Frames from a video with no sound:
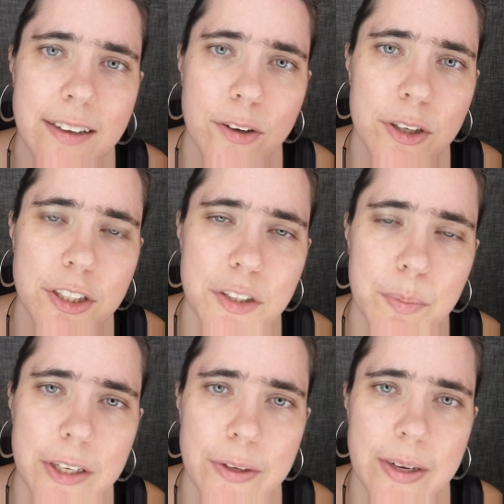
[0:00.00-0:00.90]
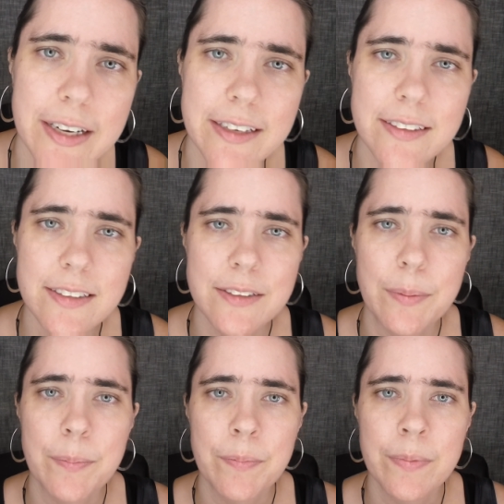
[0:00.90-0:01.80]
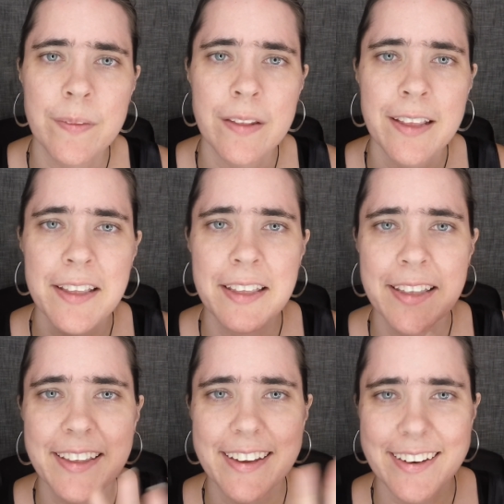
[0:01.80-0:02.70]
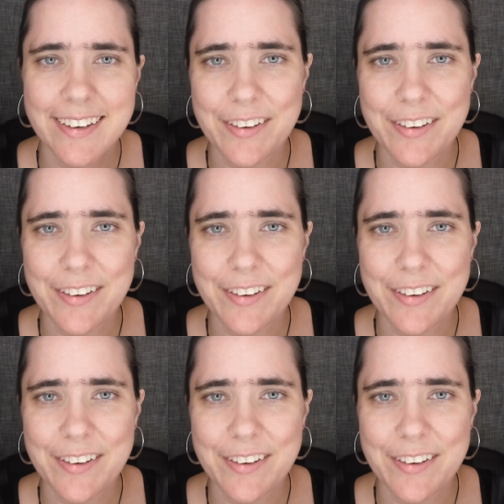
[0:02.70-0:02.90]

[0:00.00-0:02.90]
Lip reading: Gorgeous blue eyes. And